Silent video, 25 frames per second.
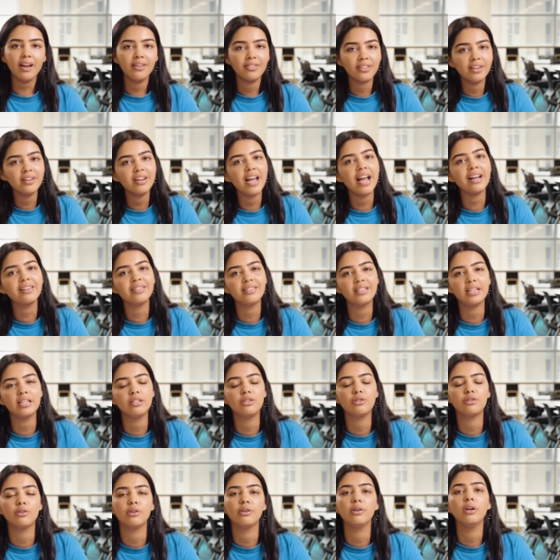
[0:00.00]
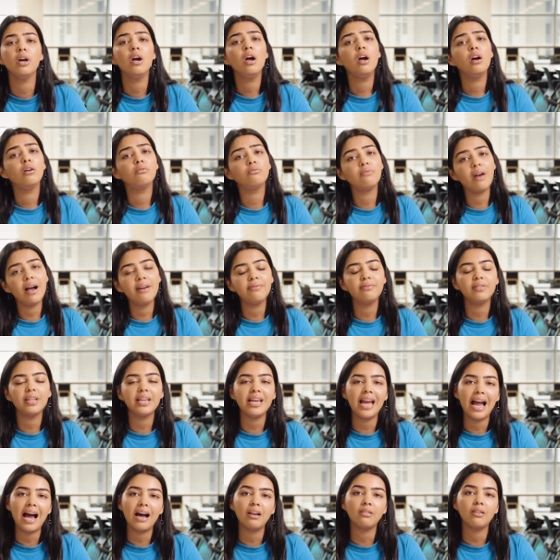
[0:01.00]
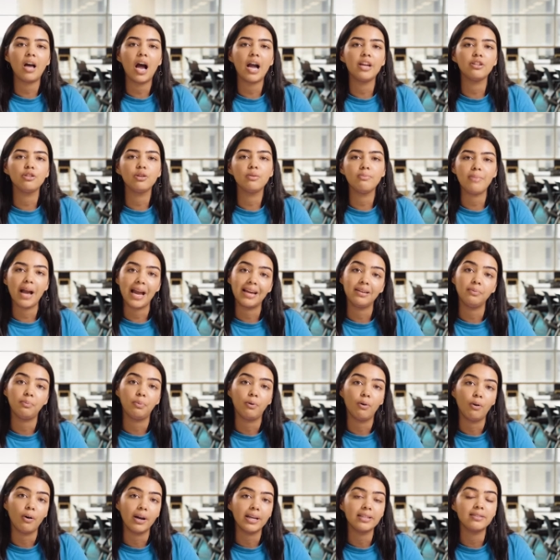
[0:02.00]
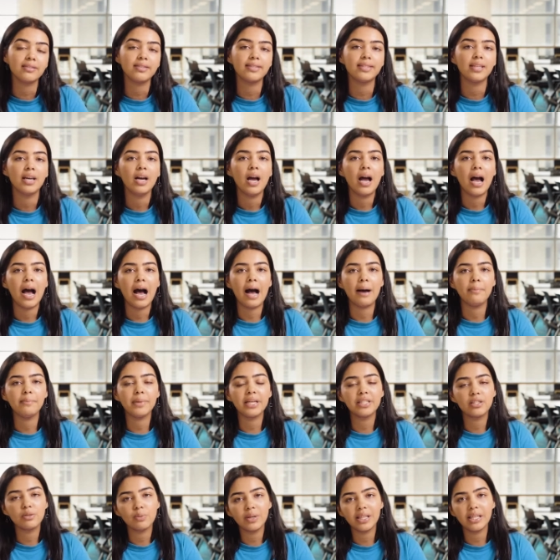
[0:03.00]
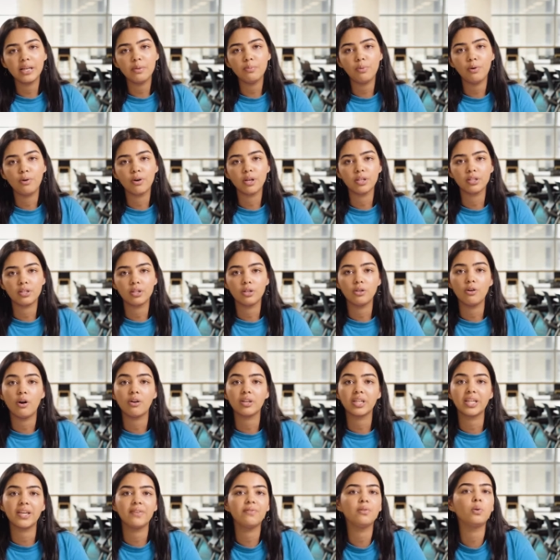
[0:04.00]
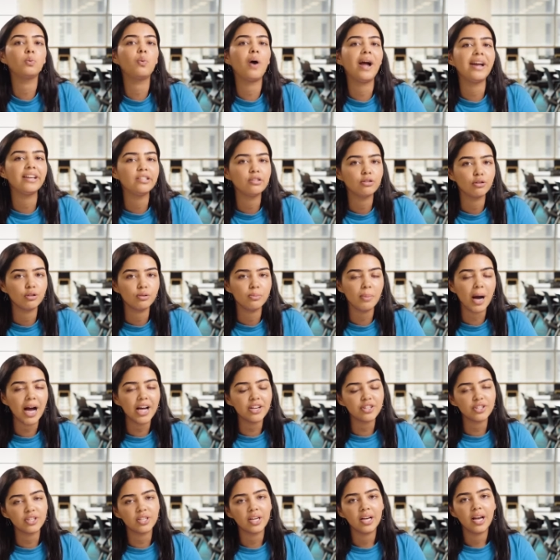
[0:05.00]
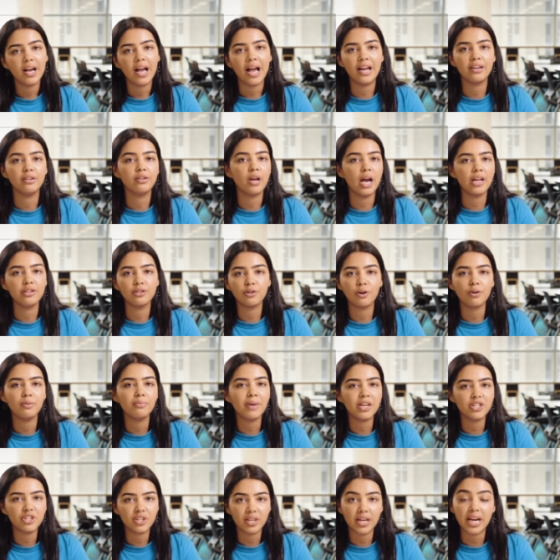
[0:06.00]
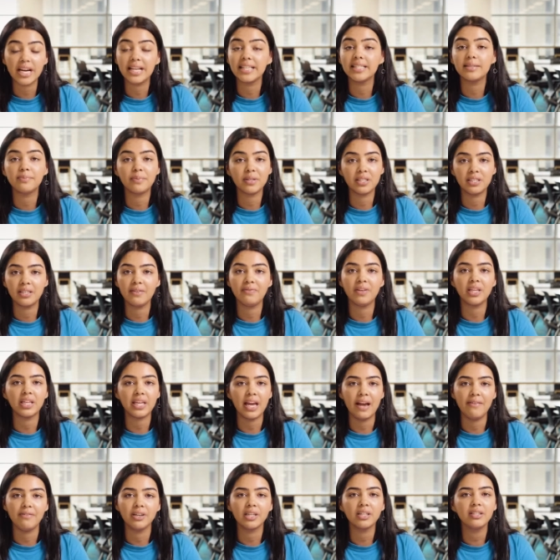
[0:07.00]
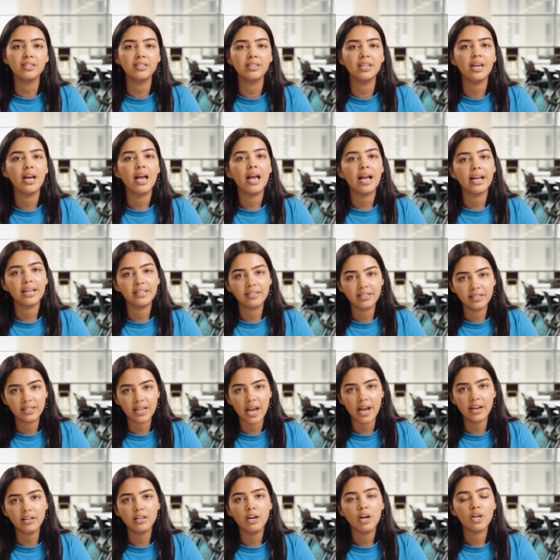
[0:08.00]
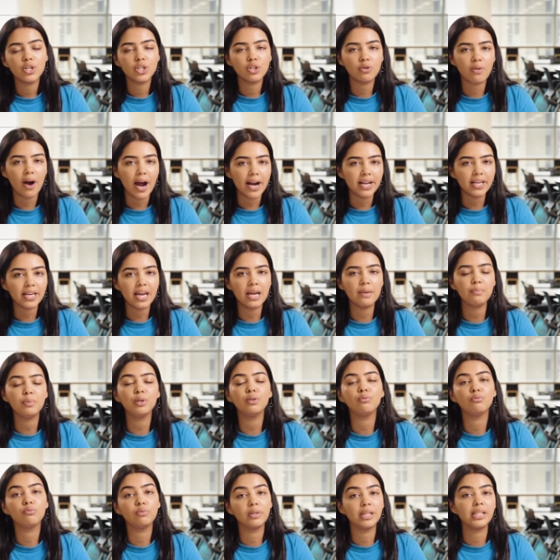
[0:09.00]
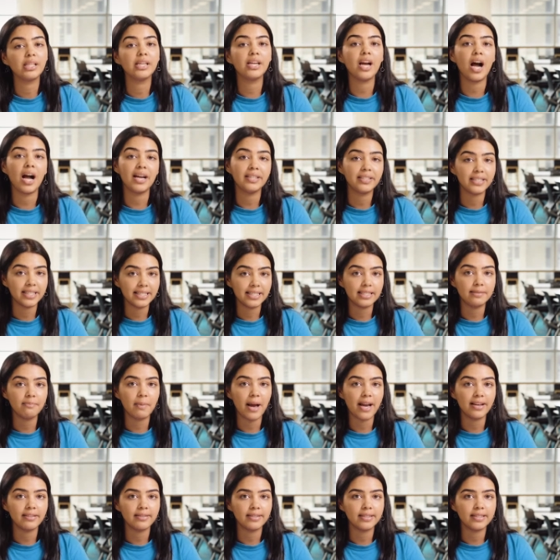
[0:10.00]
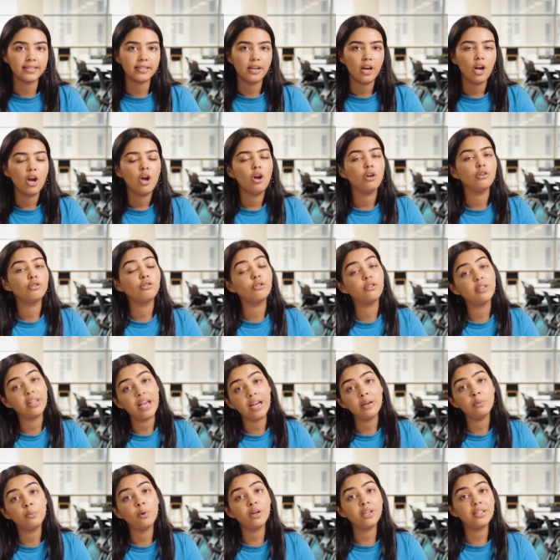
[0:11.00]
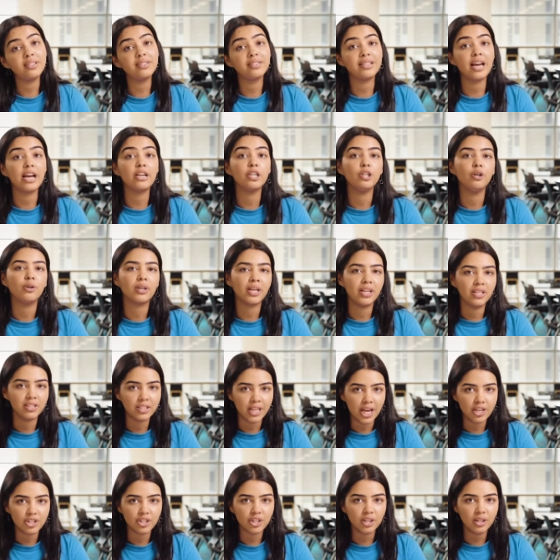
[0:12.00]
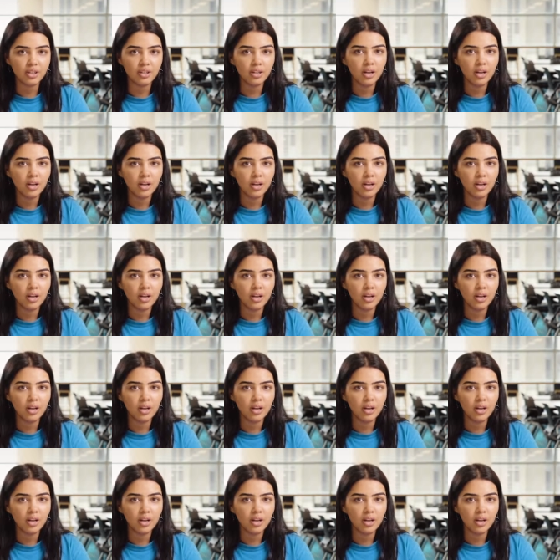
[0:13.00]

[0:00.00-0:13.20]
The next is to roughly outline your main points. Um, it's really important to not give away too much and, and don't mention any specific evidence. Instead, try to keep it really ideas-based. You then want to state your contention.